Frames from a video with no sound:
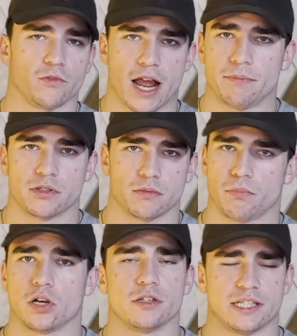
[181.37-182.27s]
reps
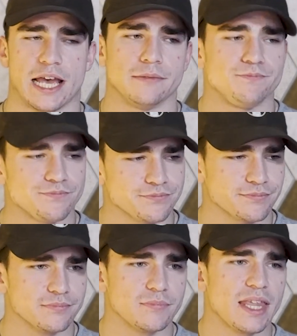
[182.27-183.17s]
per set,
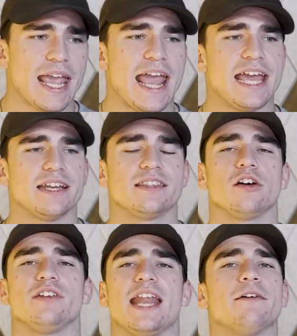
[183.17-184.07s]
and they'll
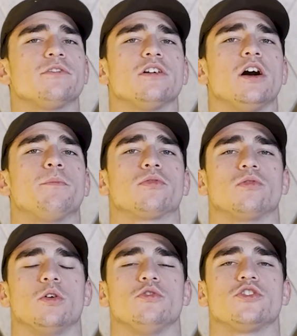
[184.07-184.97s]
never
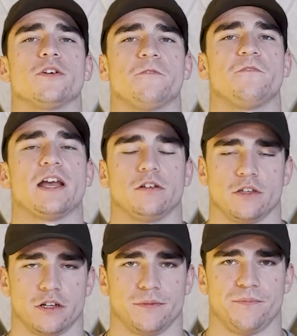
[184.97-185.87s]
approach
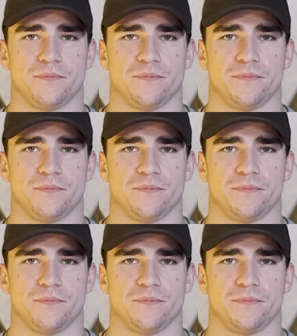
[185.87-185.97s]
failure.